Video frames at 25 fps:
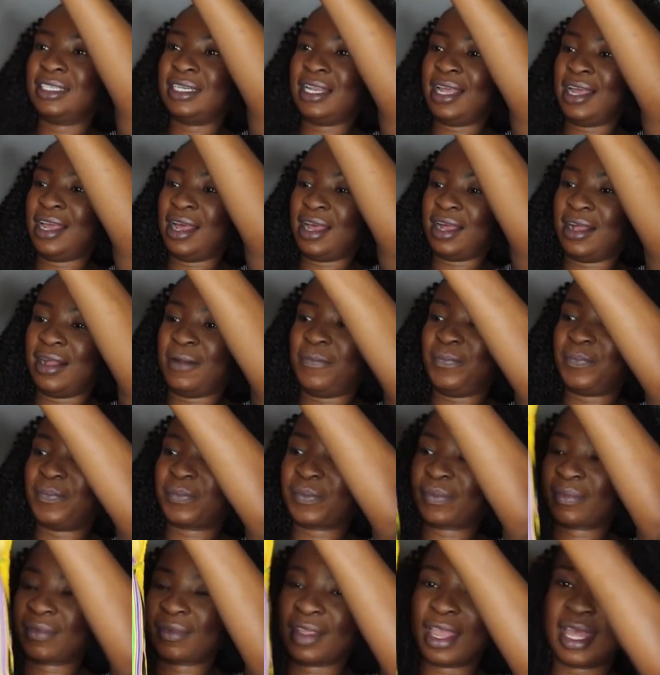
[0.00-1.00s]
yeah,
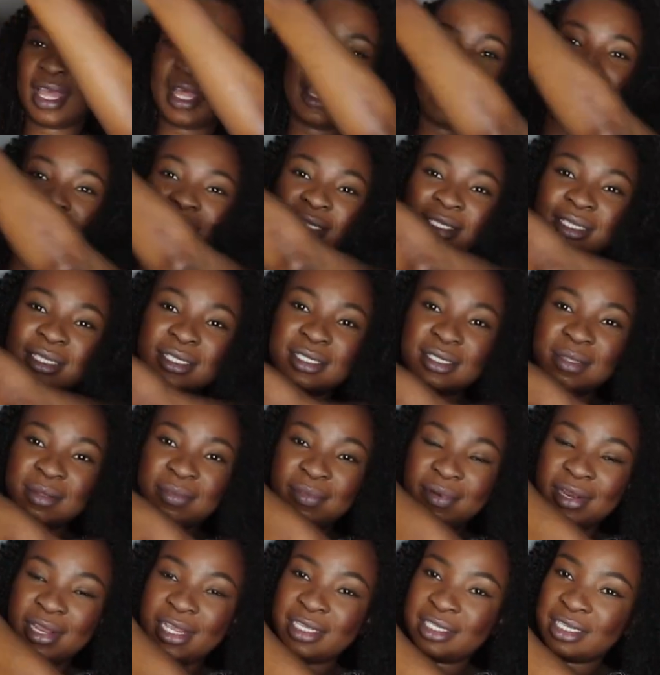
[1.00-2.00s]
this is the
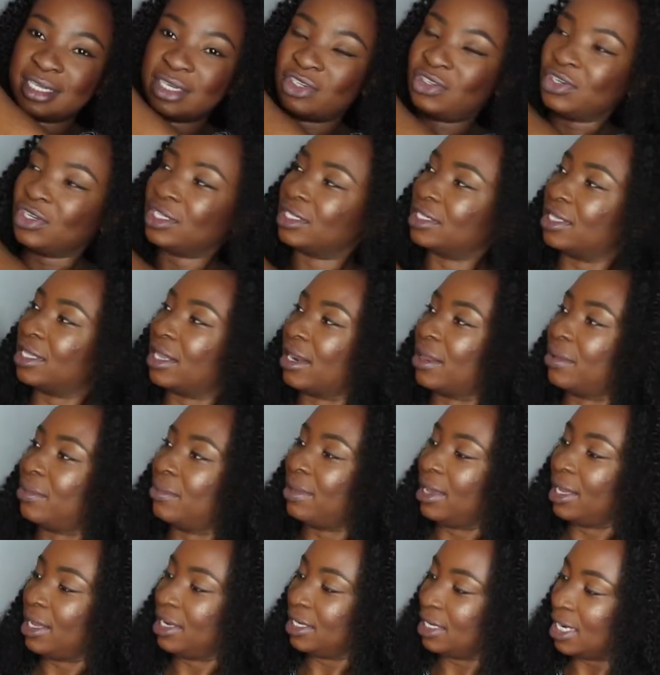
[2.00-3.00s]
blazer dress that I
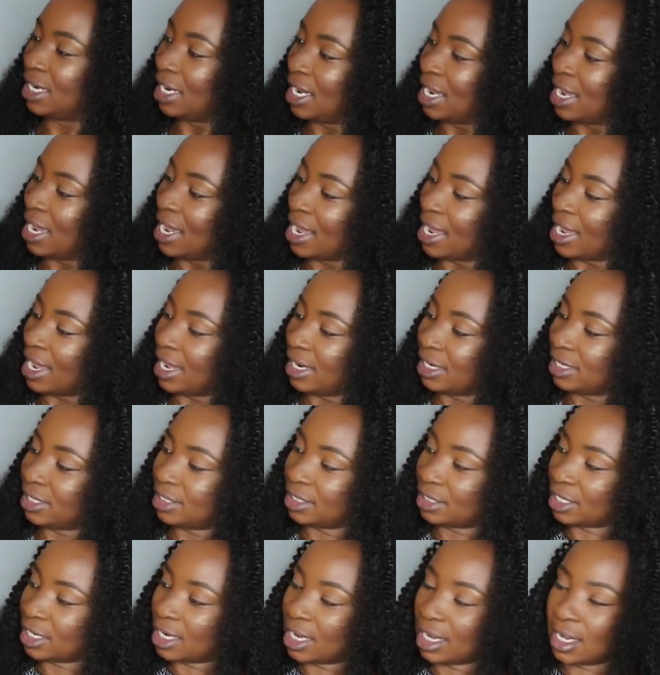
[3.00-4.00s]
made.
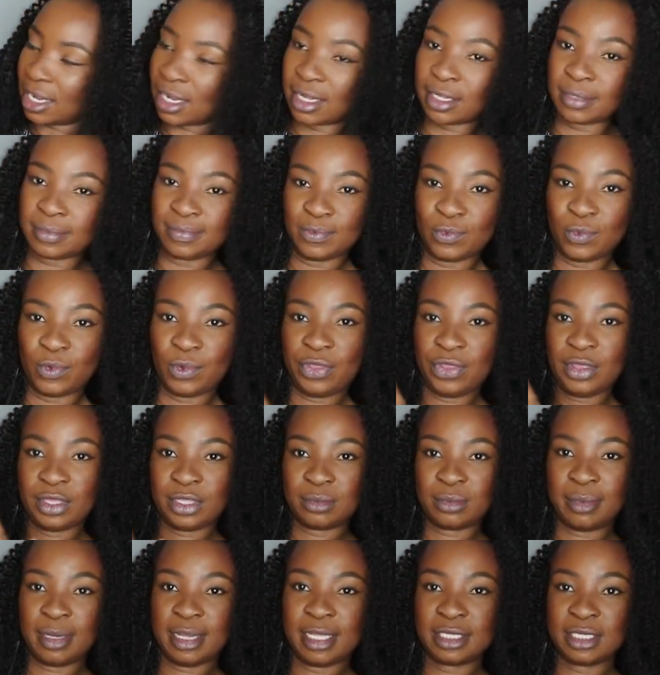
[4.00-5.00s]
And with
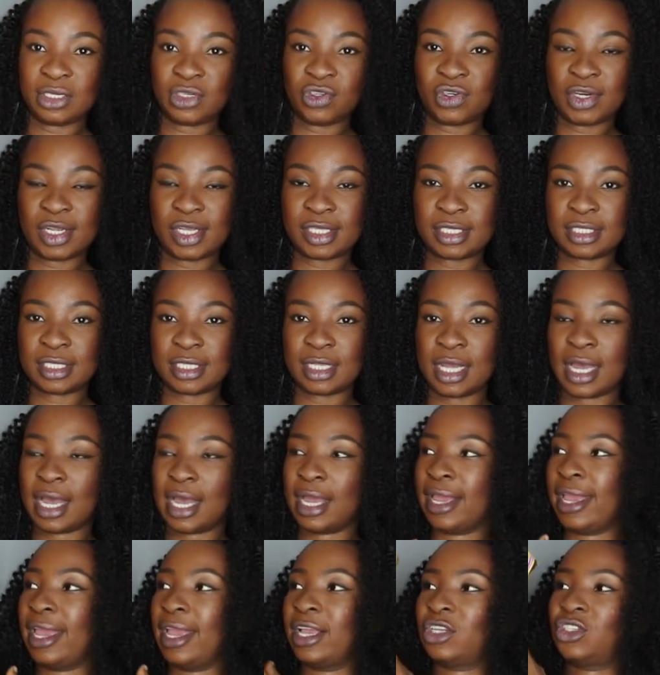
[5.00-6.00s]
this blazer dress,
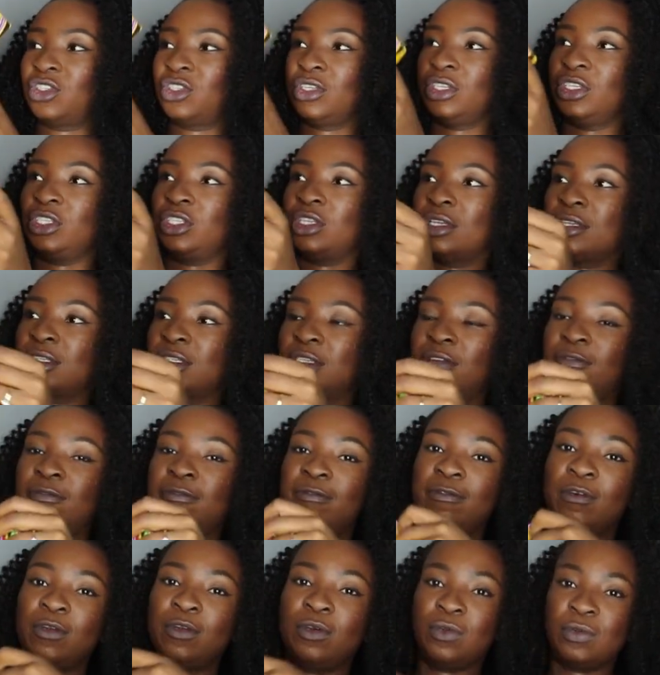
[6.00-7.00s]
I actually just
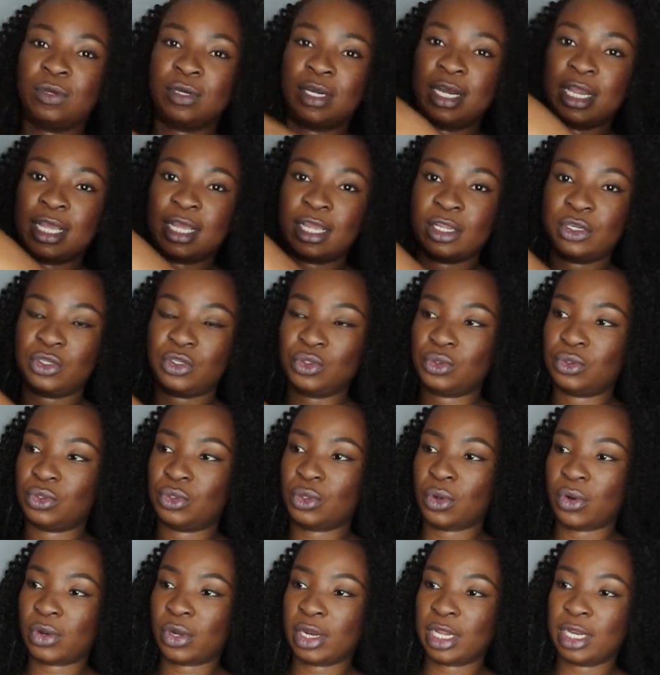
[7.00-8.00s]
followed like a
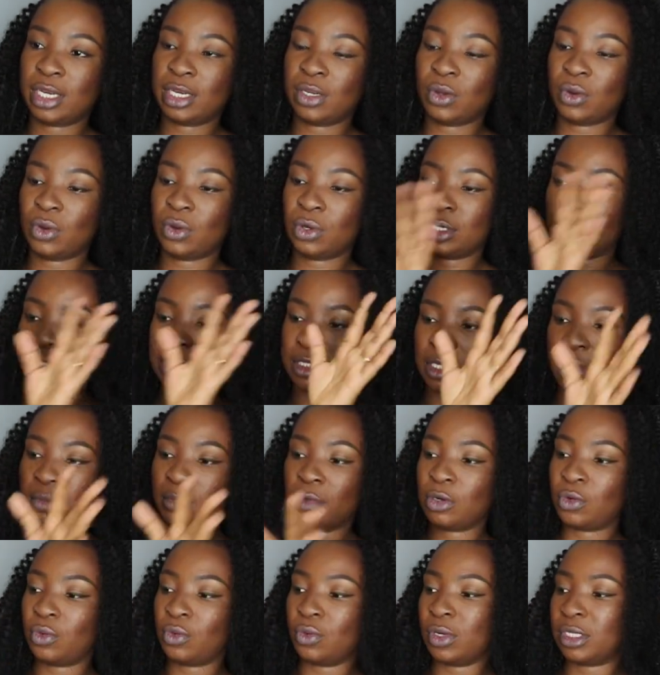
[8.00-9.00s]
tutorial on
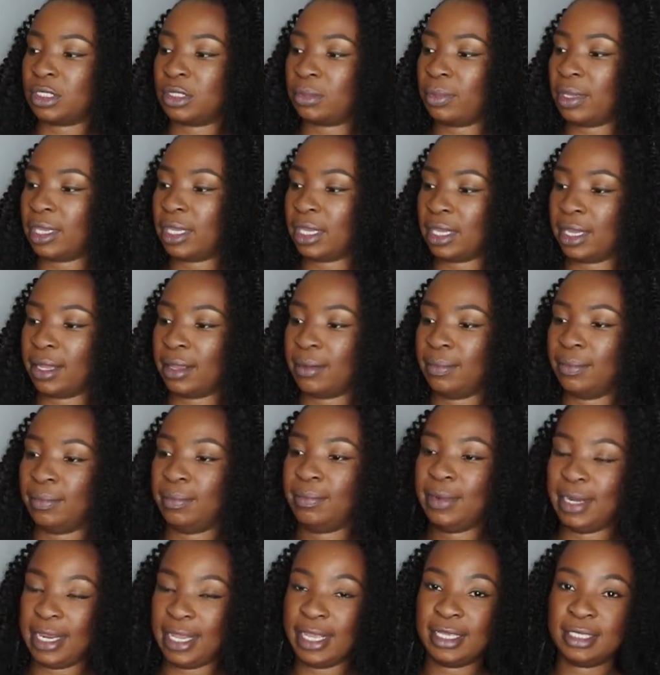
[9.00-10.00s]
someone who was making a
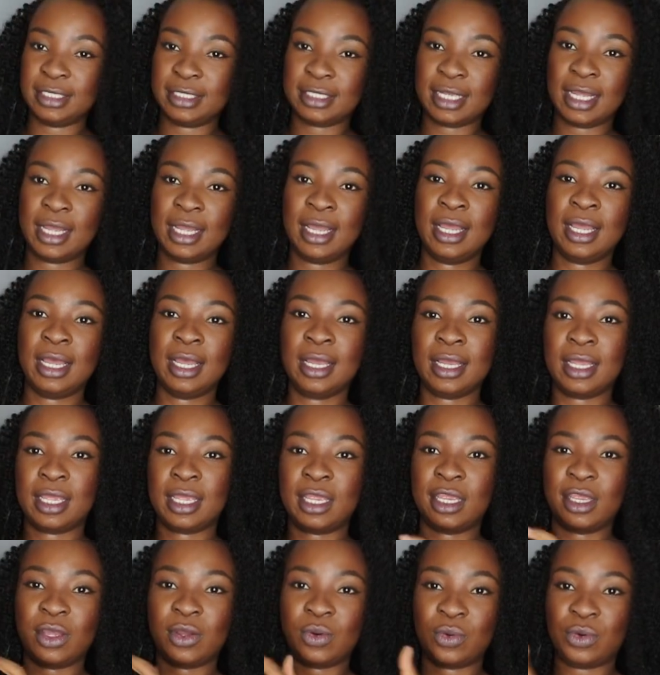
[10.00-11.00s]
blazer
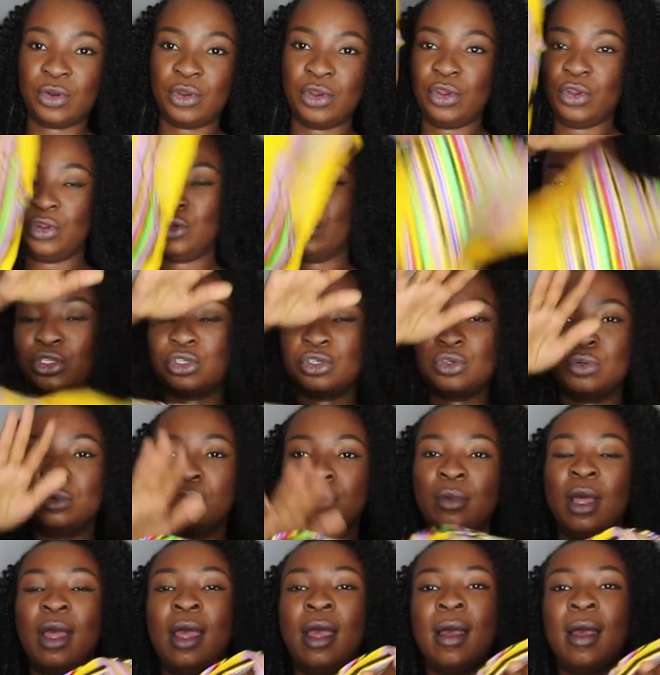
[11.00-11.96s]
here on YouTube,